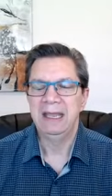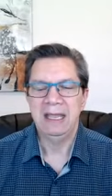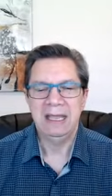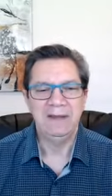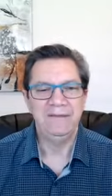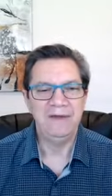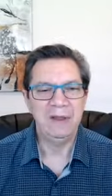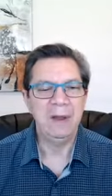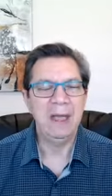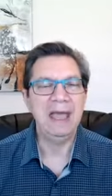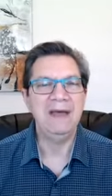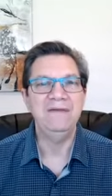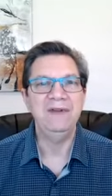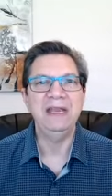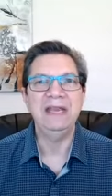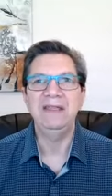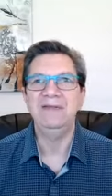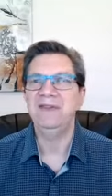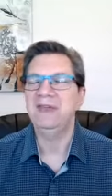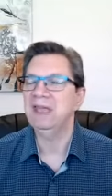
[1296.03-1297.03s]
If you have
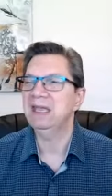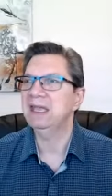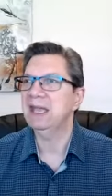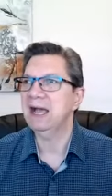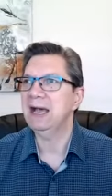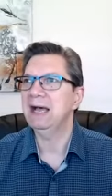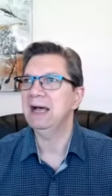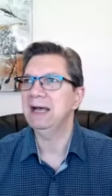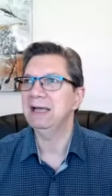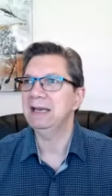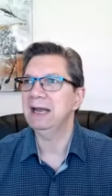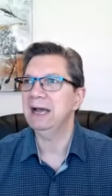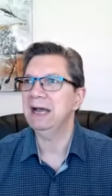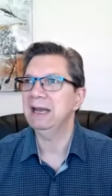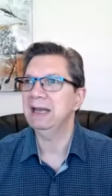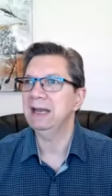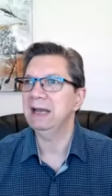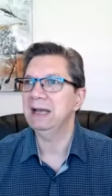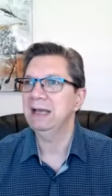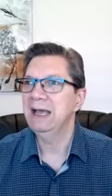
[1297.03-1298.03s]
anything
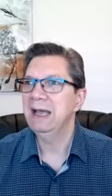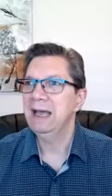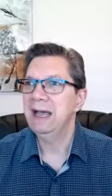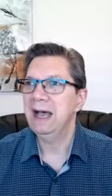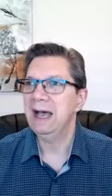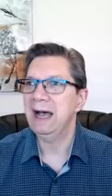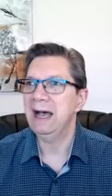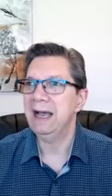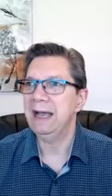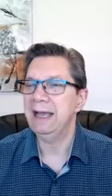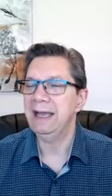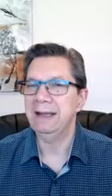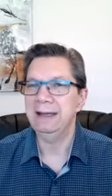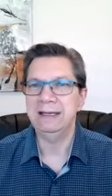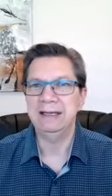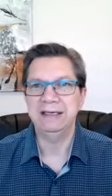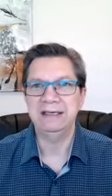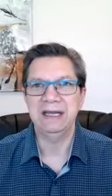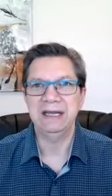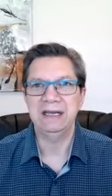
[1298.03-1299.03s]
I, I, I,
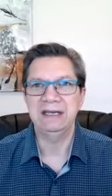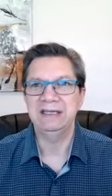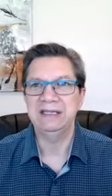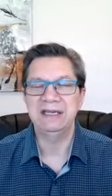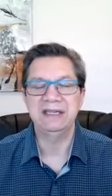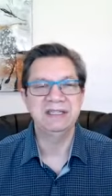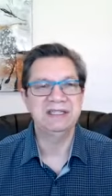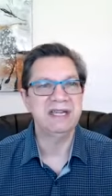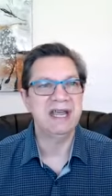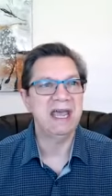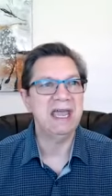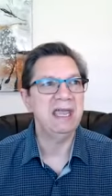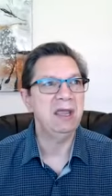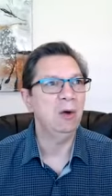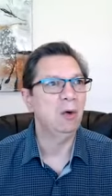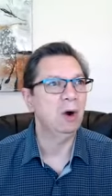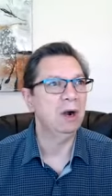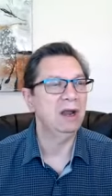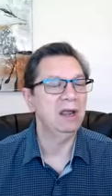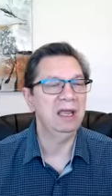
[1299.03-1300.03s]
to say,
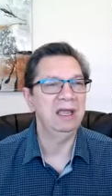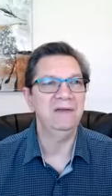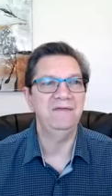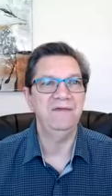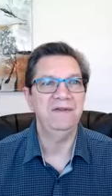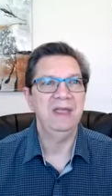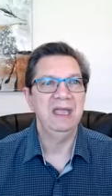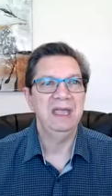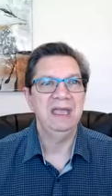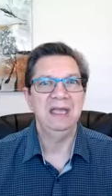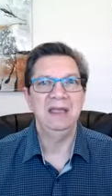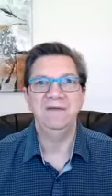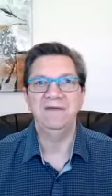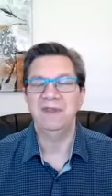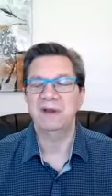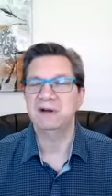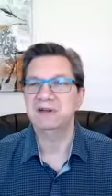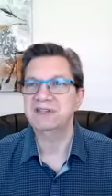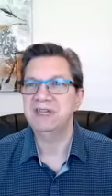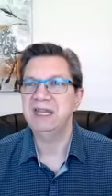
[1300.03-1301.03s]
or if if
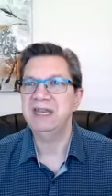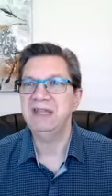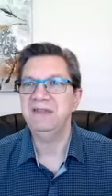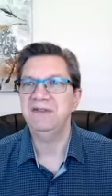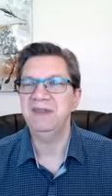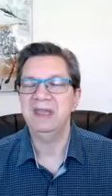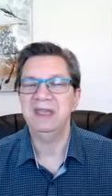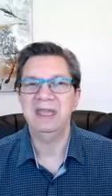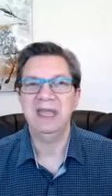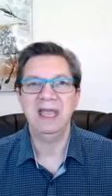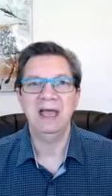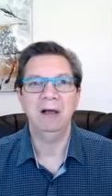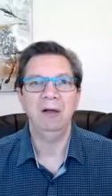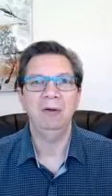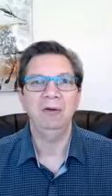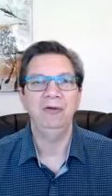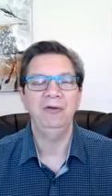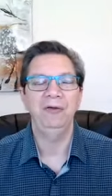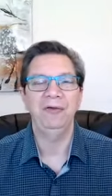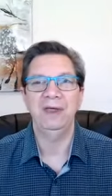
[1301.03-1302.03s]
there's anything
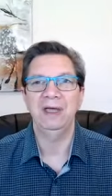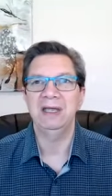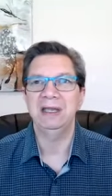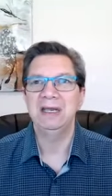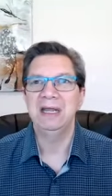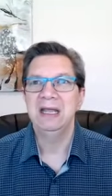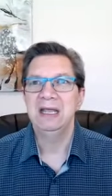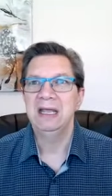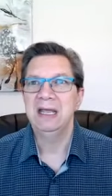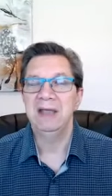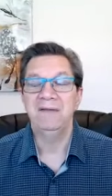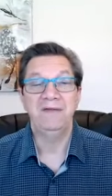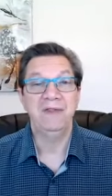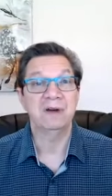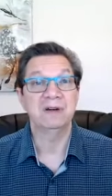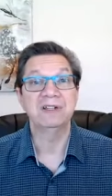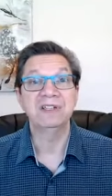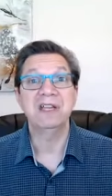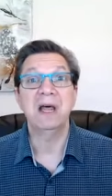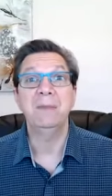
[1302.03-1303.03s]
else that, if
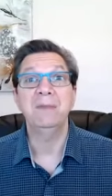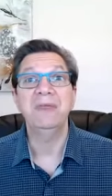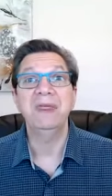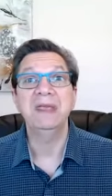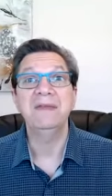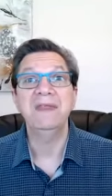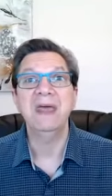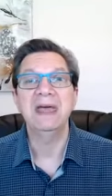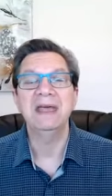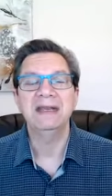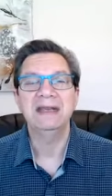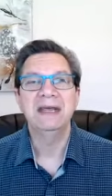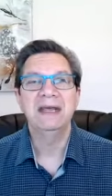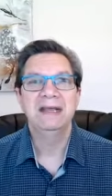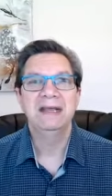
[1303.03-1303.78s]
there's something that